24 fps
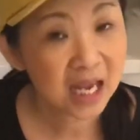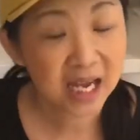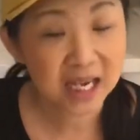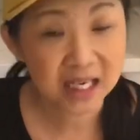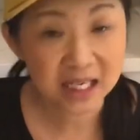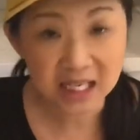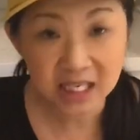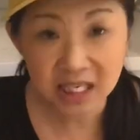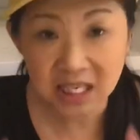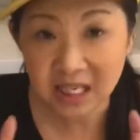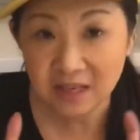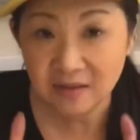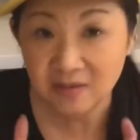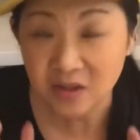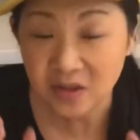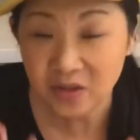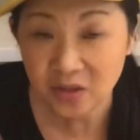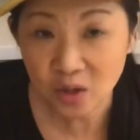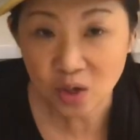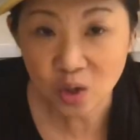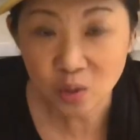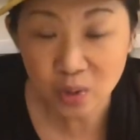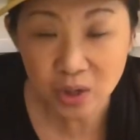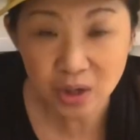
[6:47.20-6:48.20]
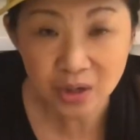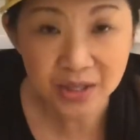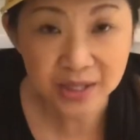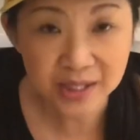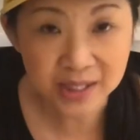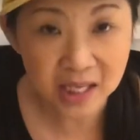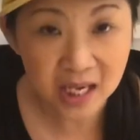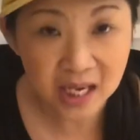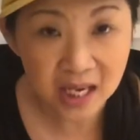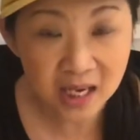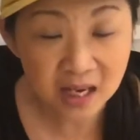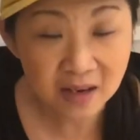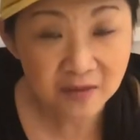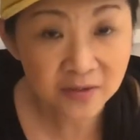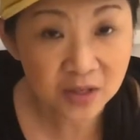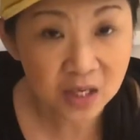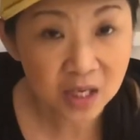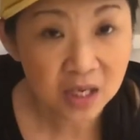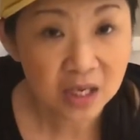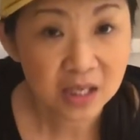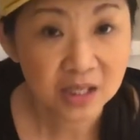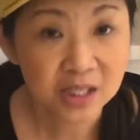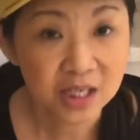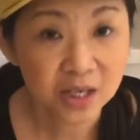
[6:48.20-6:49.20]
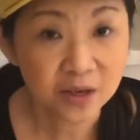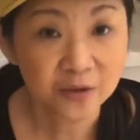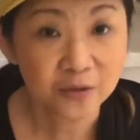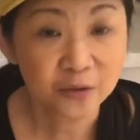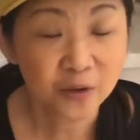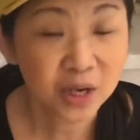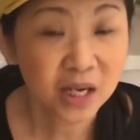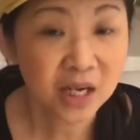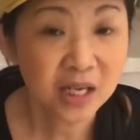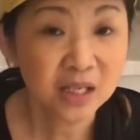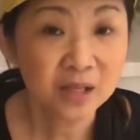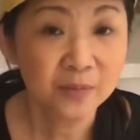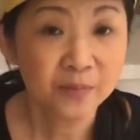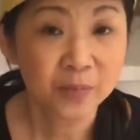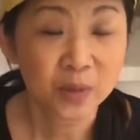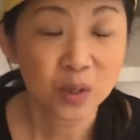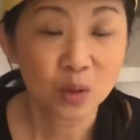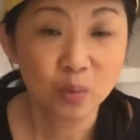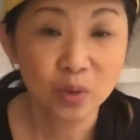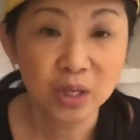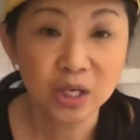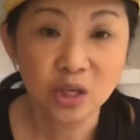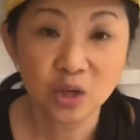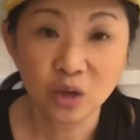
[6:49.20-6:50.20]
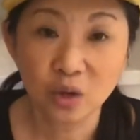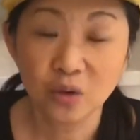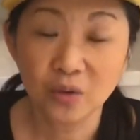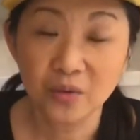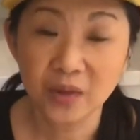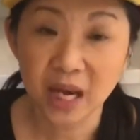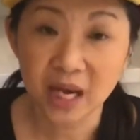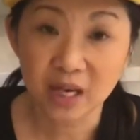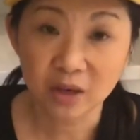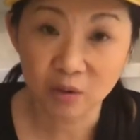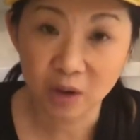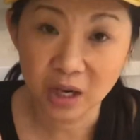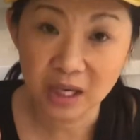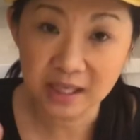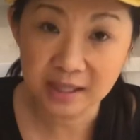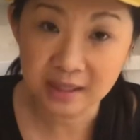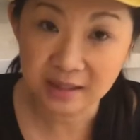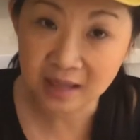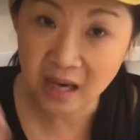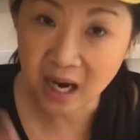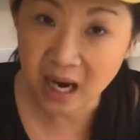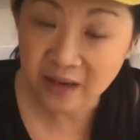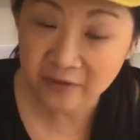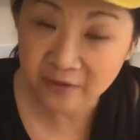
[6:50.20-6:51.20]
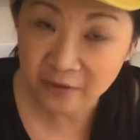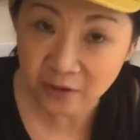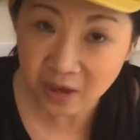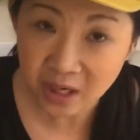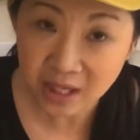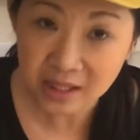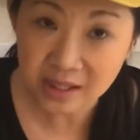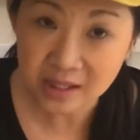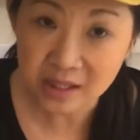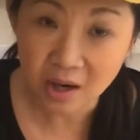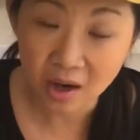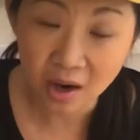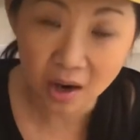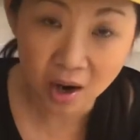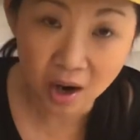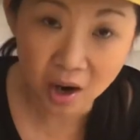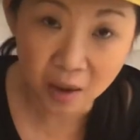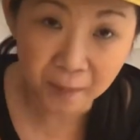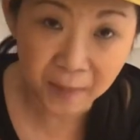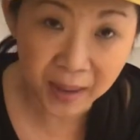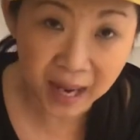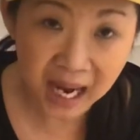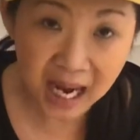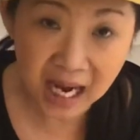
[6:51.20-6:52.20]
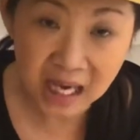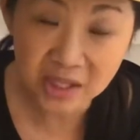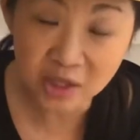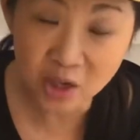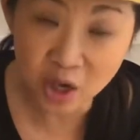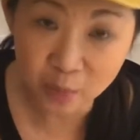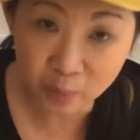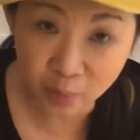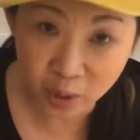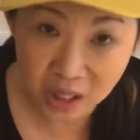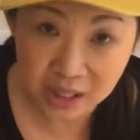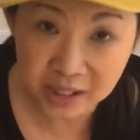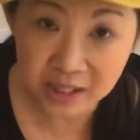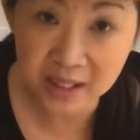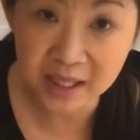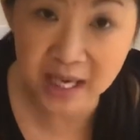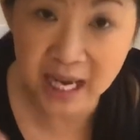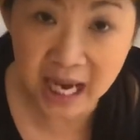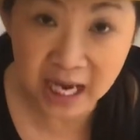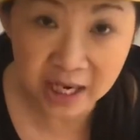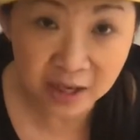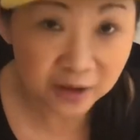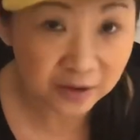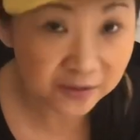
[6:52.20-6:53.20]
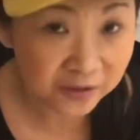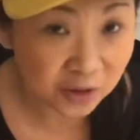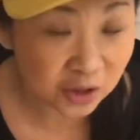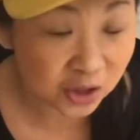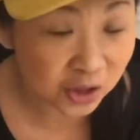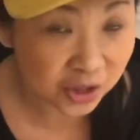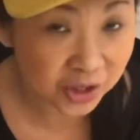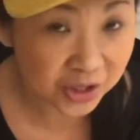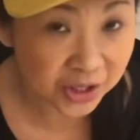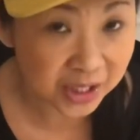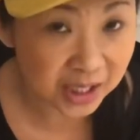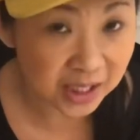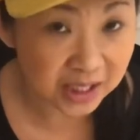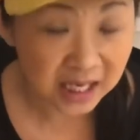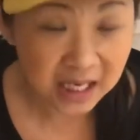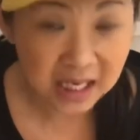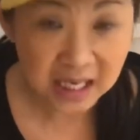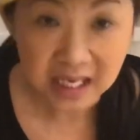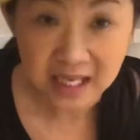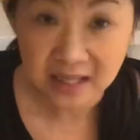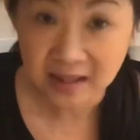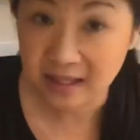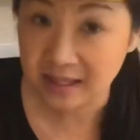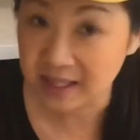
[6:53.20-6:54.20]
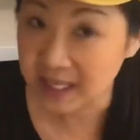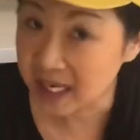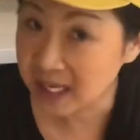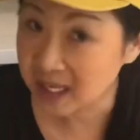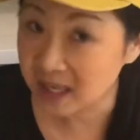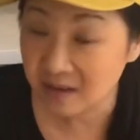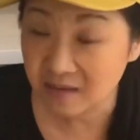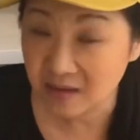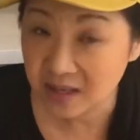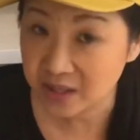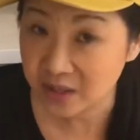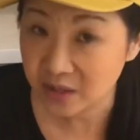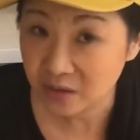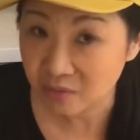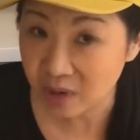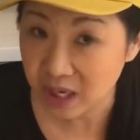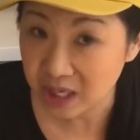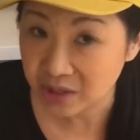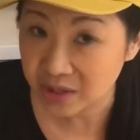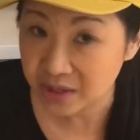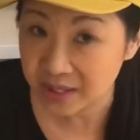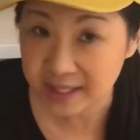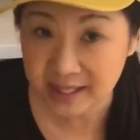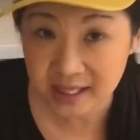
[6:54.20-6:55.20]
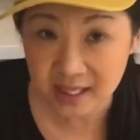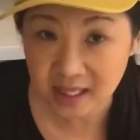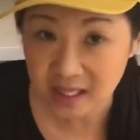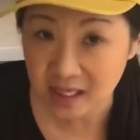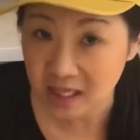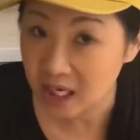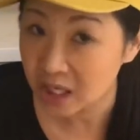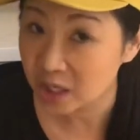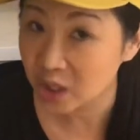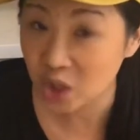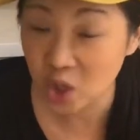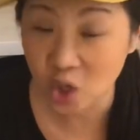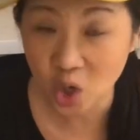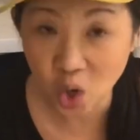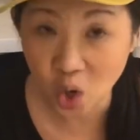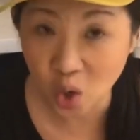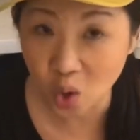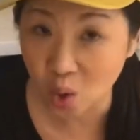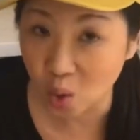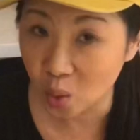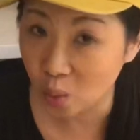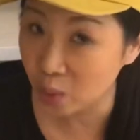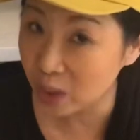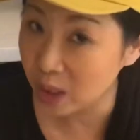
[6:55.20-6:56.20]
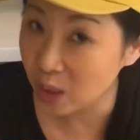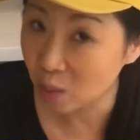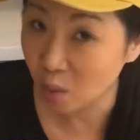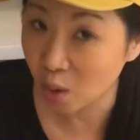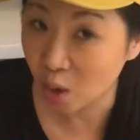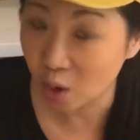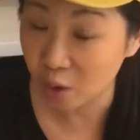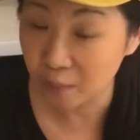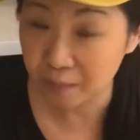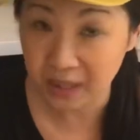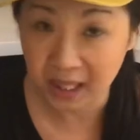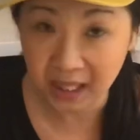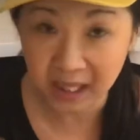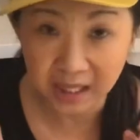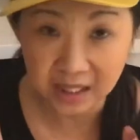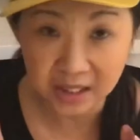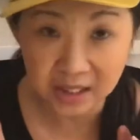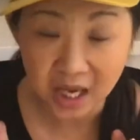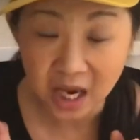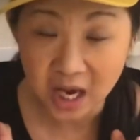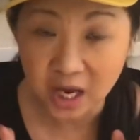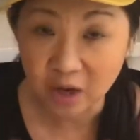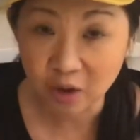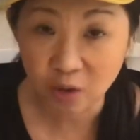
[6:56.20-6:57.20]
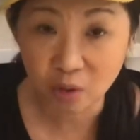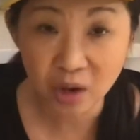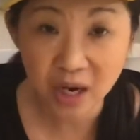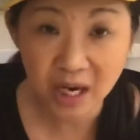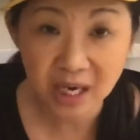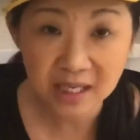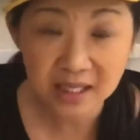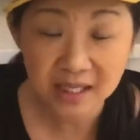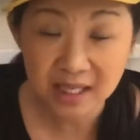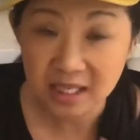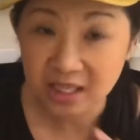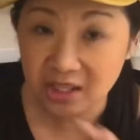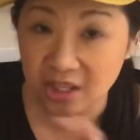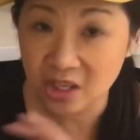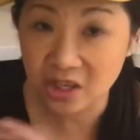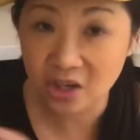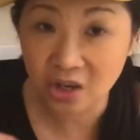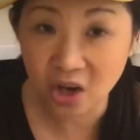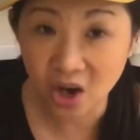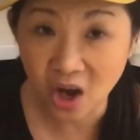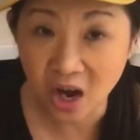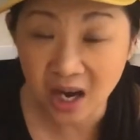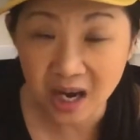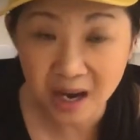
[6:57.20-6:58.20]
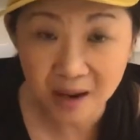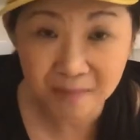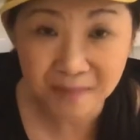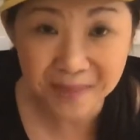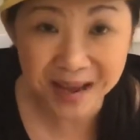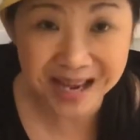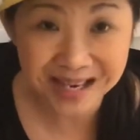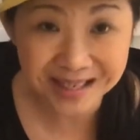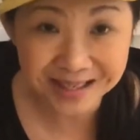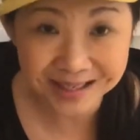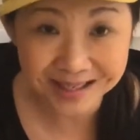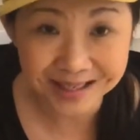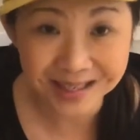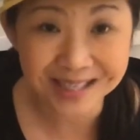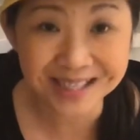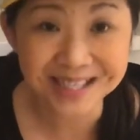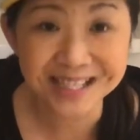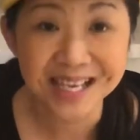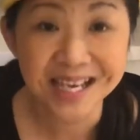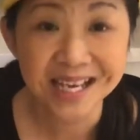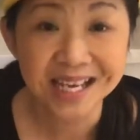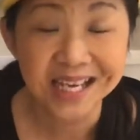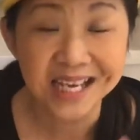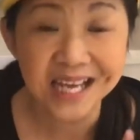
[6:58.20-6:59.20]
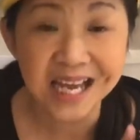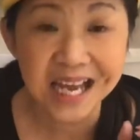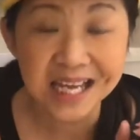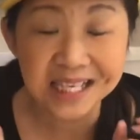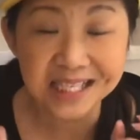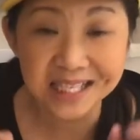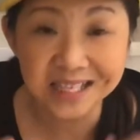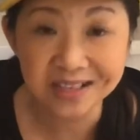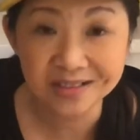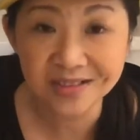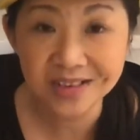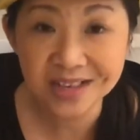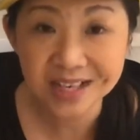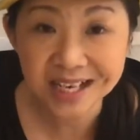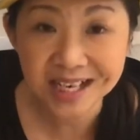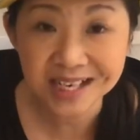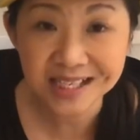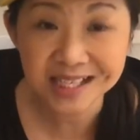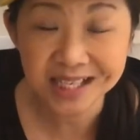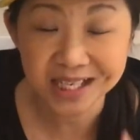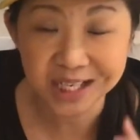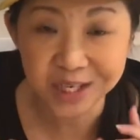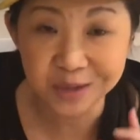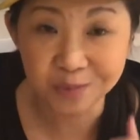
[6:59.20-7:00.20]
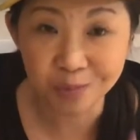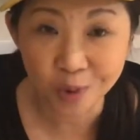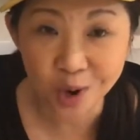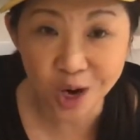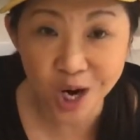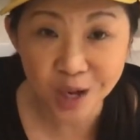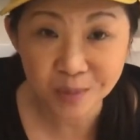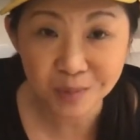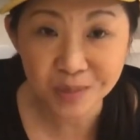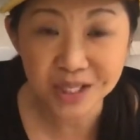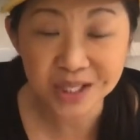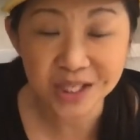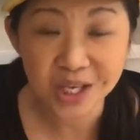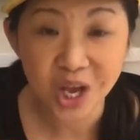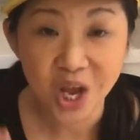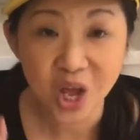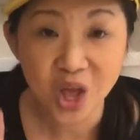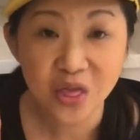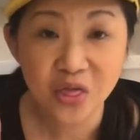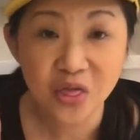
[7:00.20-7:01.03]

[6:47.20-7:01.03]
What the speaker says: And even though we are saved, dear friend, we know that Christ died for us, our past, our present, and our future sin. Does that give us the right to sin? No, we won't, because Christ did not abandon us. He has given us and he promised